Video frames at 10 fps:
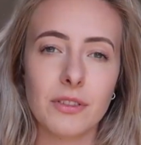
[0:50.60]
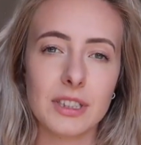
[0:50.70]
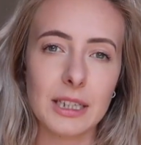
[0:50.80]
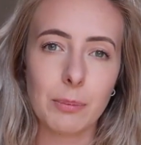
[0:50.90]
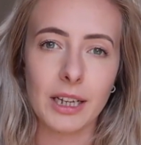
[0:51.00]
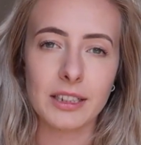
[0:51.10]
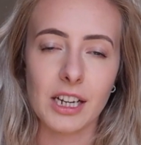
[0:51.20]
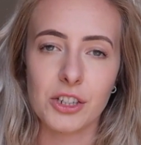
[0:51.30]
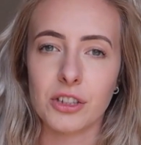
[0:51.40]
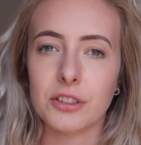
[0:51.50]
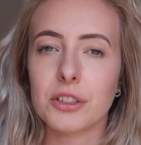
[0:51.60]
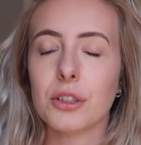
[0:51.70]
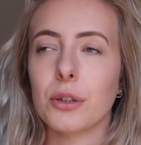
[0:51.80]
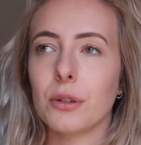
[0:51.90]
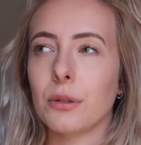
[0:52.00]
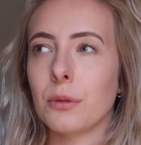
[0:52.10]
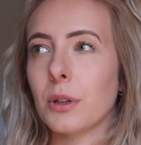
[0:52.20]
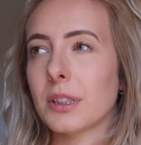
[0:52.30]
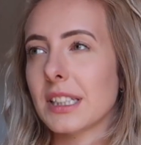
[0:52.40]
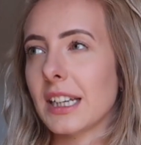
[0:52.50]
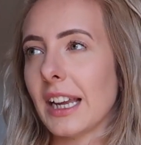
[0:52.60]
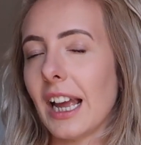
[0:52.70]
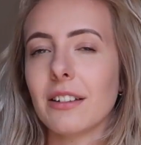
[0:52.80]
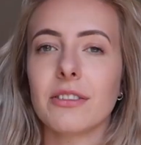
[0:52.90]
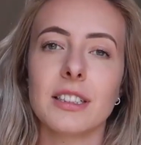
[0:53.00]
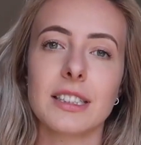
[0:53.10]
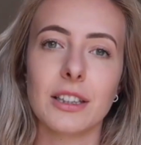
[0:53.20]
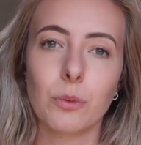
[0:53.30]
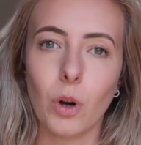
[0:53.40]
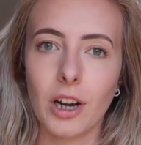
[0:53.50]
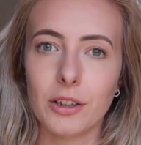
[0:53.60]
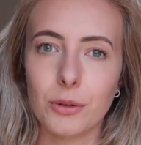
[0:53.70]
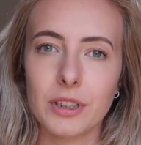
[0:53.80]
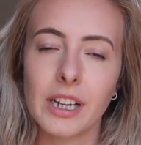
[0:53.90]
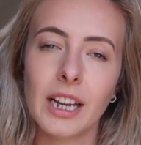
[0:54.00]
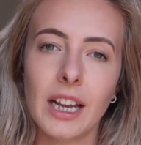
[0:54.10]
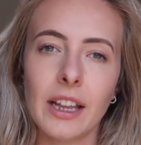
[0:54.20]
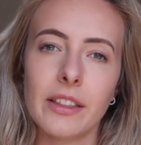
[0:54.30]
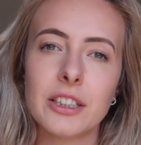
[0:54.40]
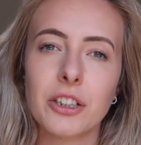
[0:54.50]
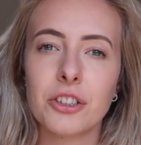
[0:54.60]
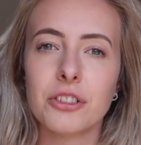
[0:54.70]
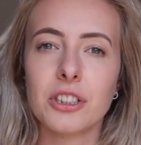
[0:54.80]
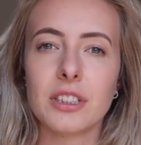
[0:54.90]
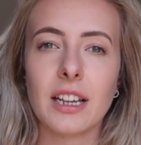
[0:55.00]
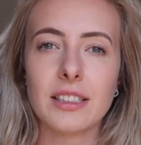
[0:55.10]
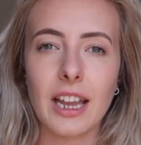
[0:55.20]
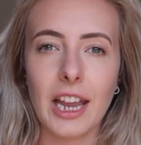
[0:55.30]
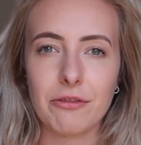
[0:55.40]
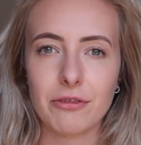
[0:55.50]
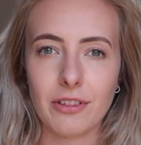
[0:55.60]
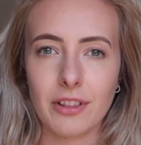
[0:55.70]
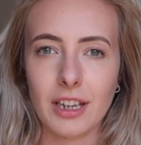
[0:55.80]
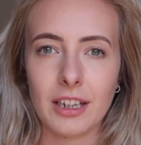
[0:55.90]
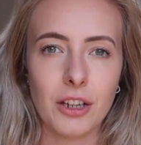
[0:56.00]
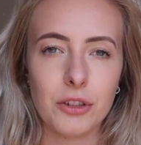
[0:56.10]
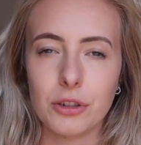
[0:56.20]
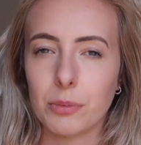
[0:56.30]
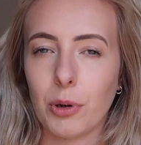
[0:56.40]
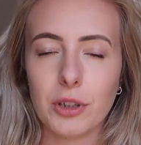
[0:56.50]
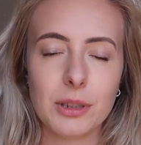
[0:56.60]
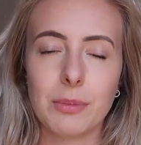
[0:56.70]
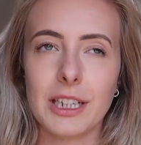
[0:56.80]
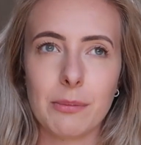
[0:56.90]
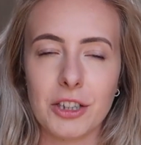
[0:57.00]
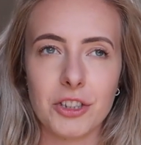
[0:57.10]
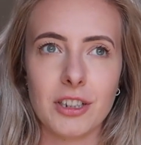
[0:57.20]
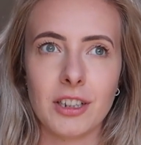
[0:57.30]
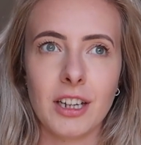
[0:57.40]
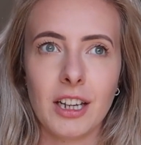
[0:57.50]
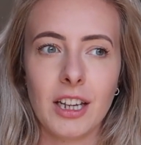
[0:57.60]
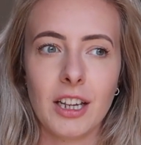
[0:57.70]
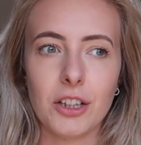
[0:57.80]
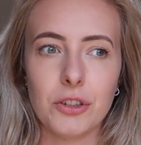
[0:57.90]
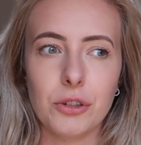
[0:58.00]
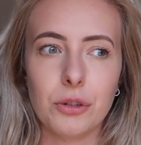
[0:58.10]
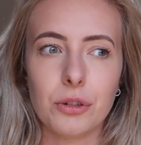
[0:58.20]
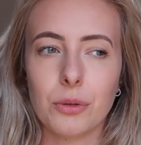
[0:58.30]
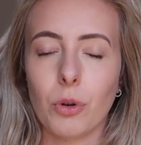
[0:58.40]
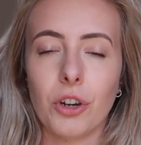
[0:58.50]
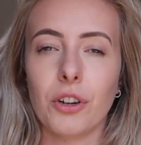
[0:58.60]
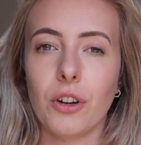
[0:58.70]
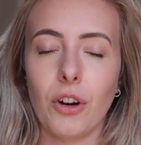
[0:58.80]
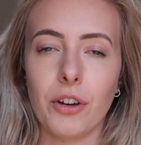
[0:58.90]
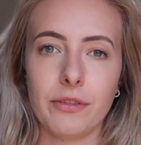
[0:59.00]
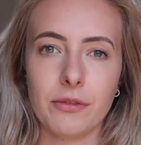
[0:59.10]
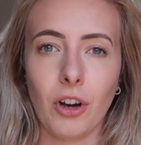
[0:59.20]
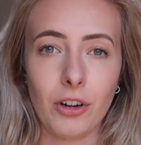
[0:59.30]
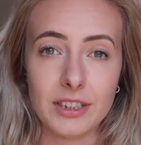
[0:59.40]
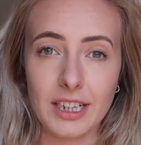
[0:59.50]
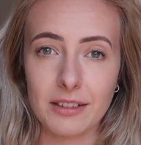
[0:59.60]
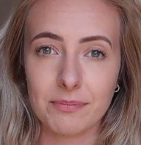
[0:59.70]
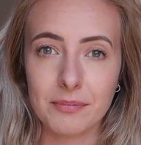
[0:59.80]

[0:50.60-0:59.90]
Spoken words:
of the tea plantations, to seeing elephants in the wild. This country just has everything you could possibly imagine you could want on a holiday.